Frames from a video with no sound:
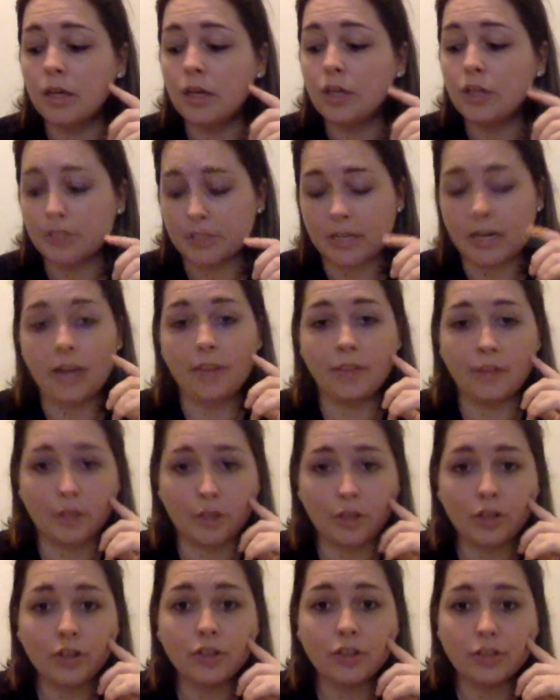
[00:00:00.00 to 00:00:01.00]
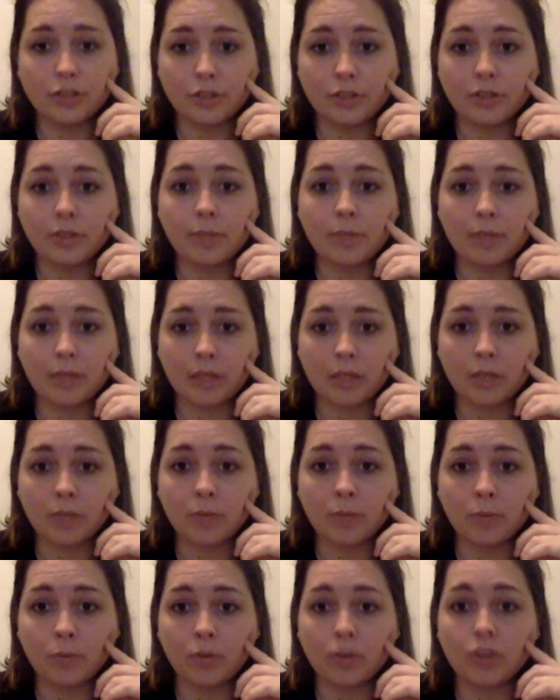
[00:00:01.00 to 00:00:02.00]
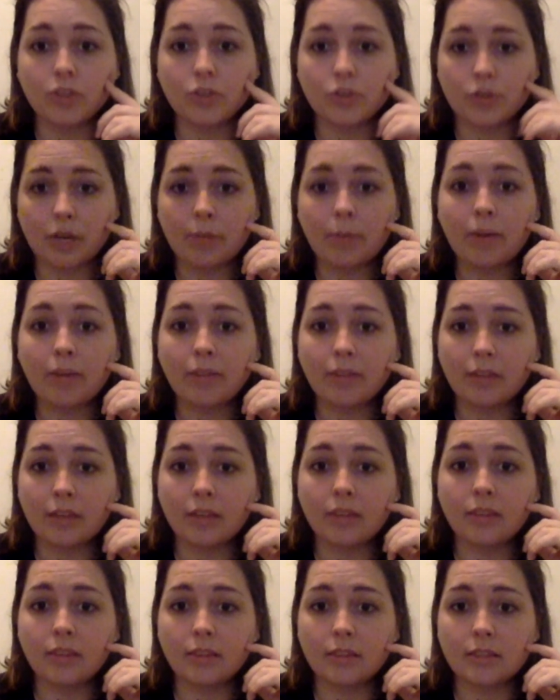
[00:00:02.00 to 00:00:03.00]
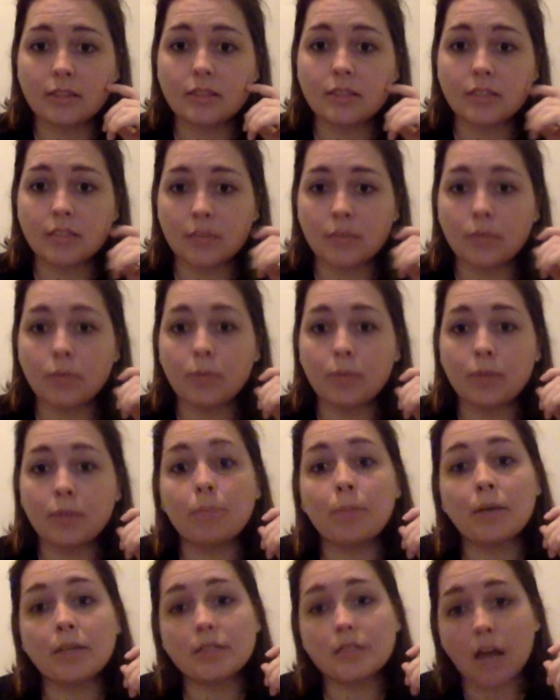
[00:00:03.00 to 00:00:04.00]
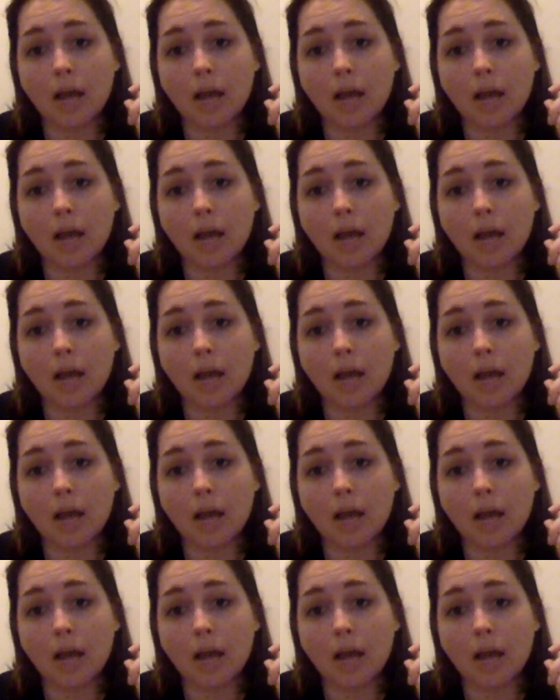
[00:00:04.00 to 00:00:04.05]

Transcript: She said, I think you need to do something a little bit more extreme. I think that the sleeve would be the best